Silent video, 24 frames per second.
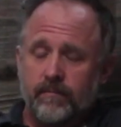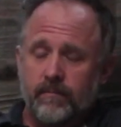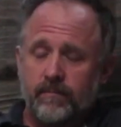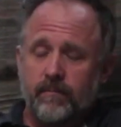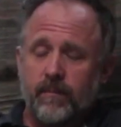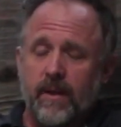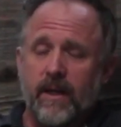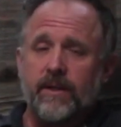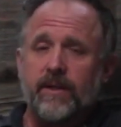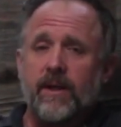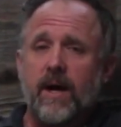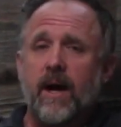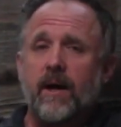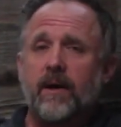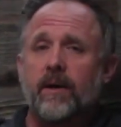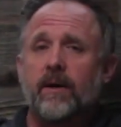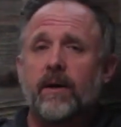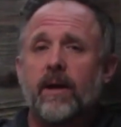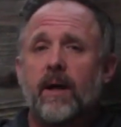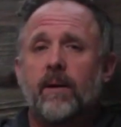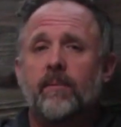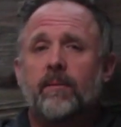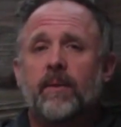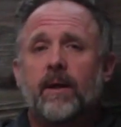My daughter
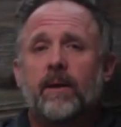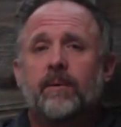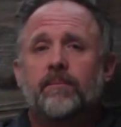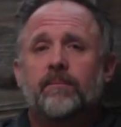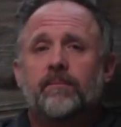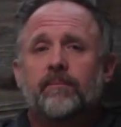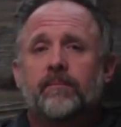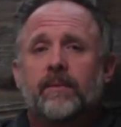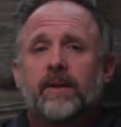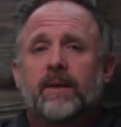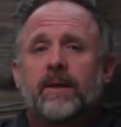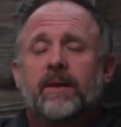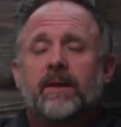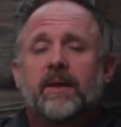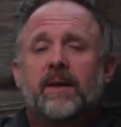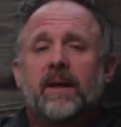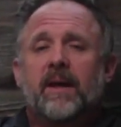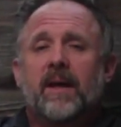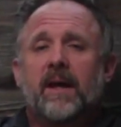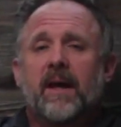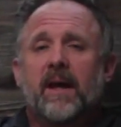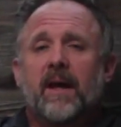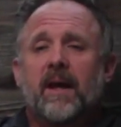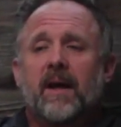named them,
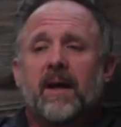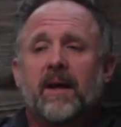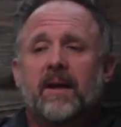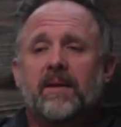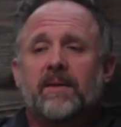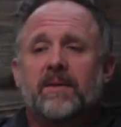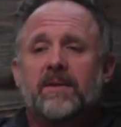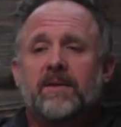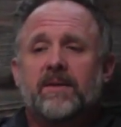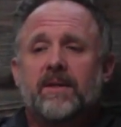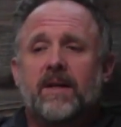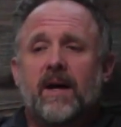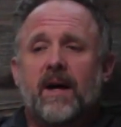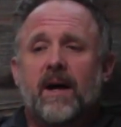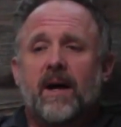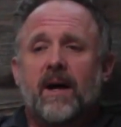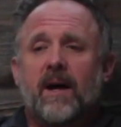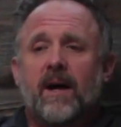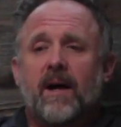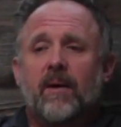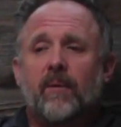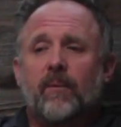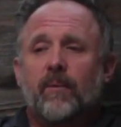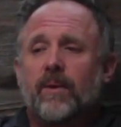and
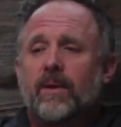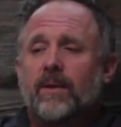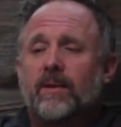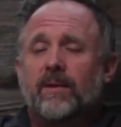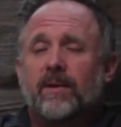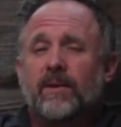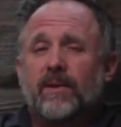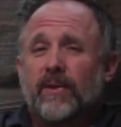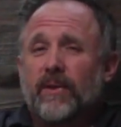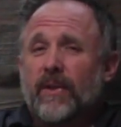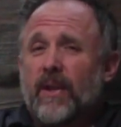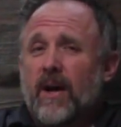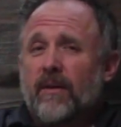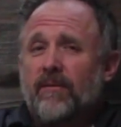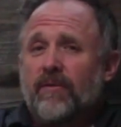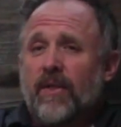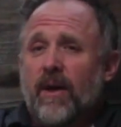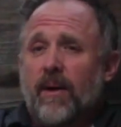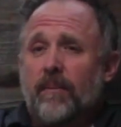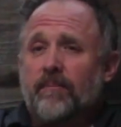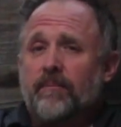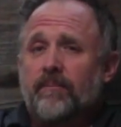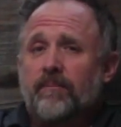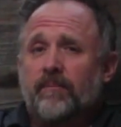we love
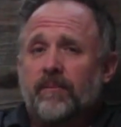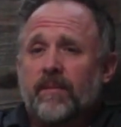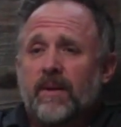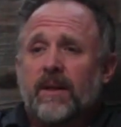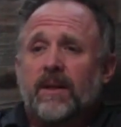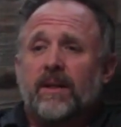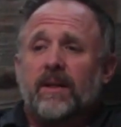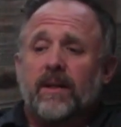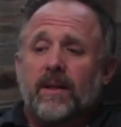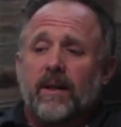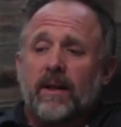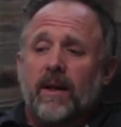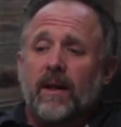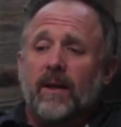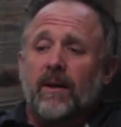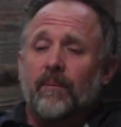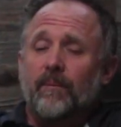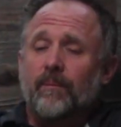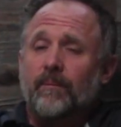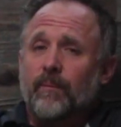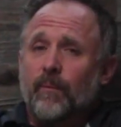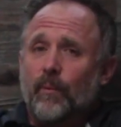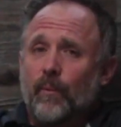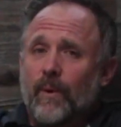them,
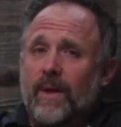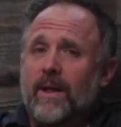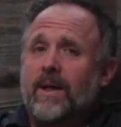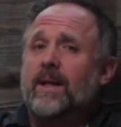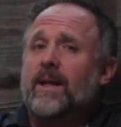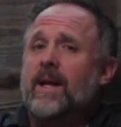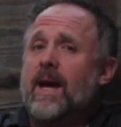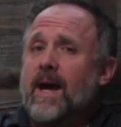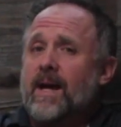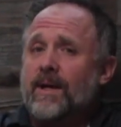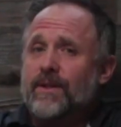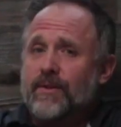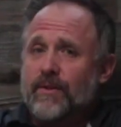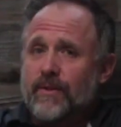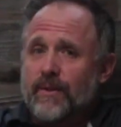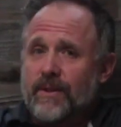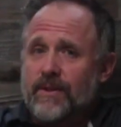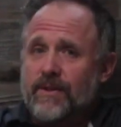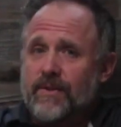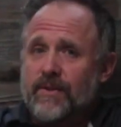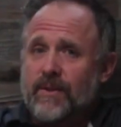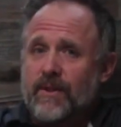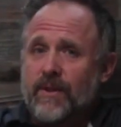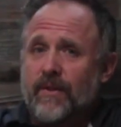and we can
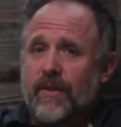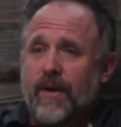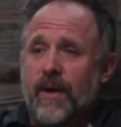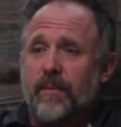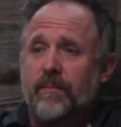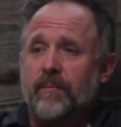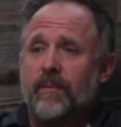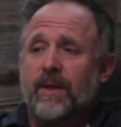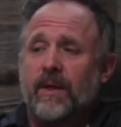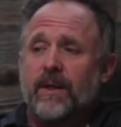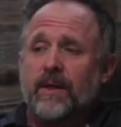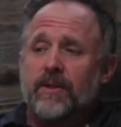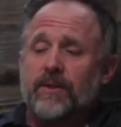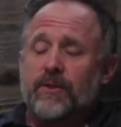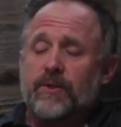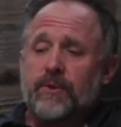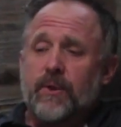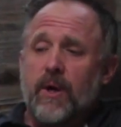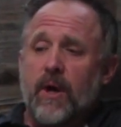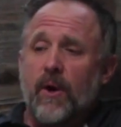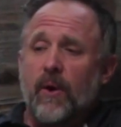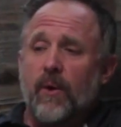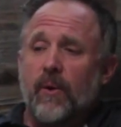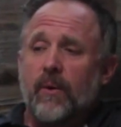actually see them.
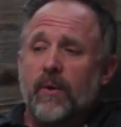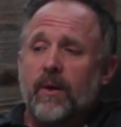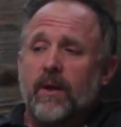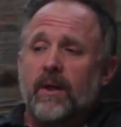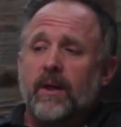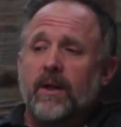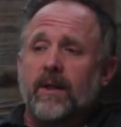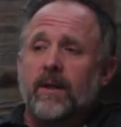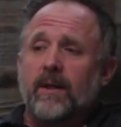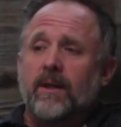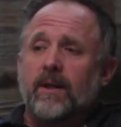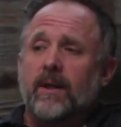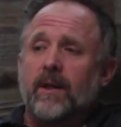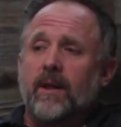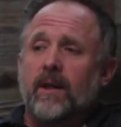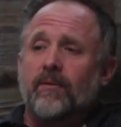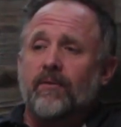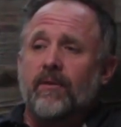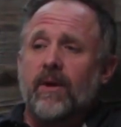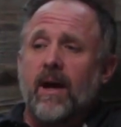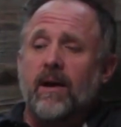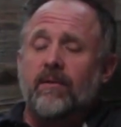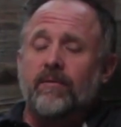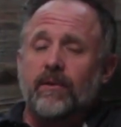So
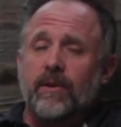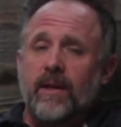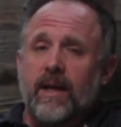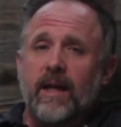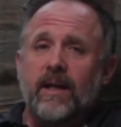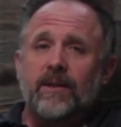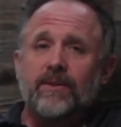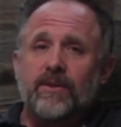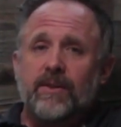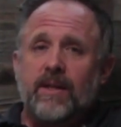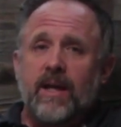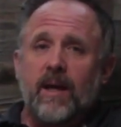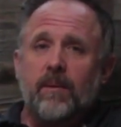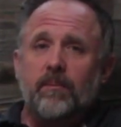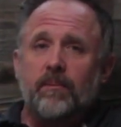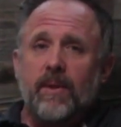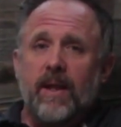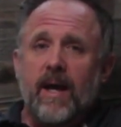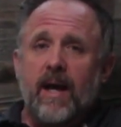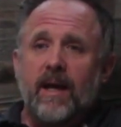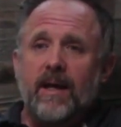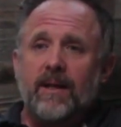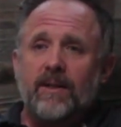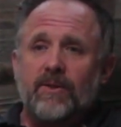if you have landscape
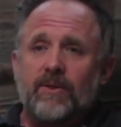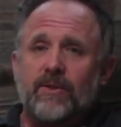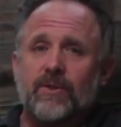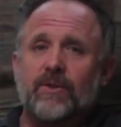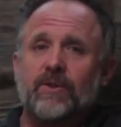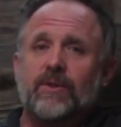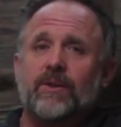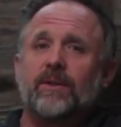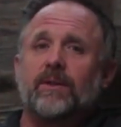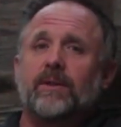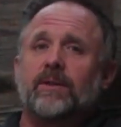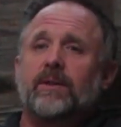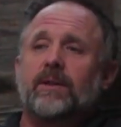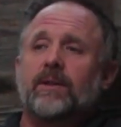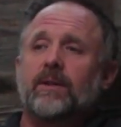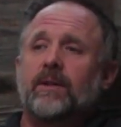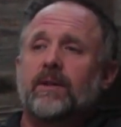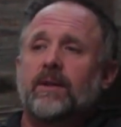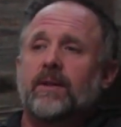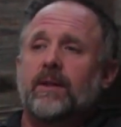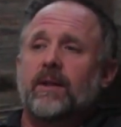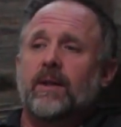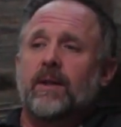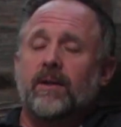lights
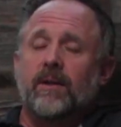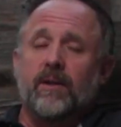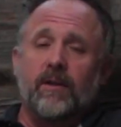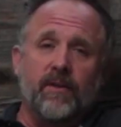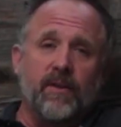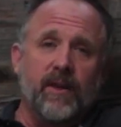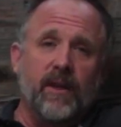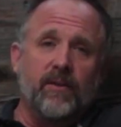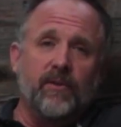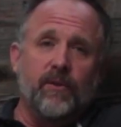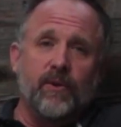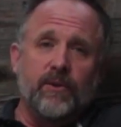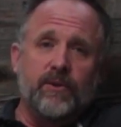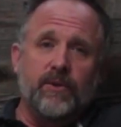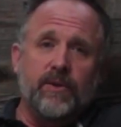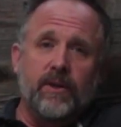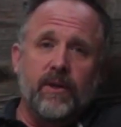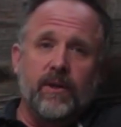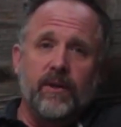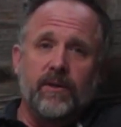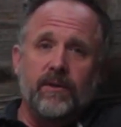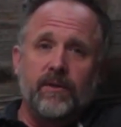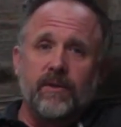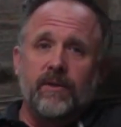and you think those are
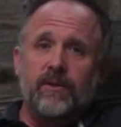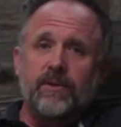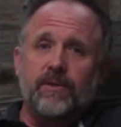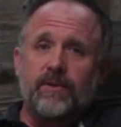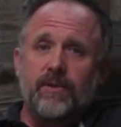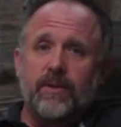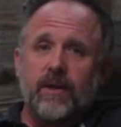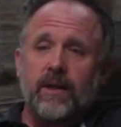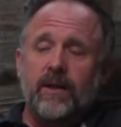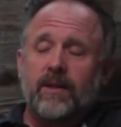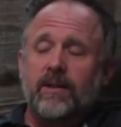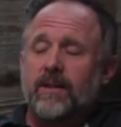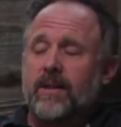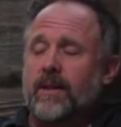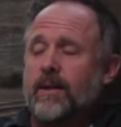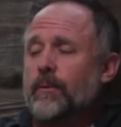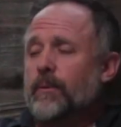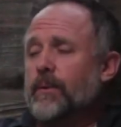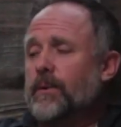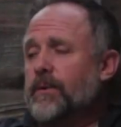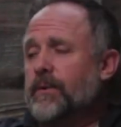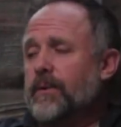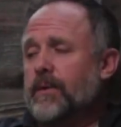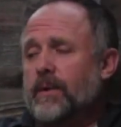going to do the trick, they
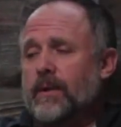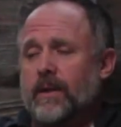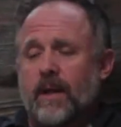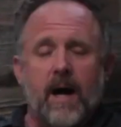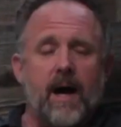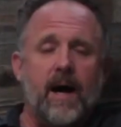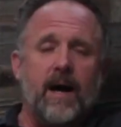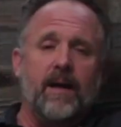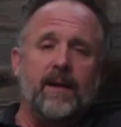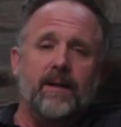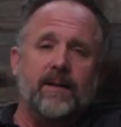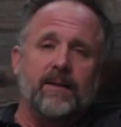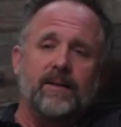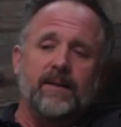will not.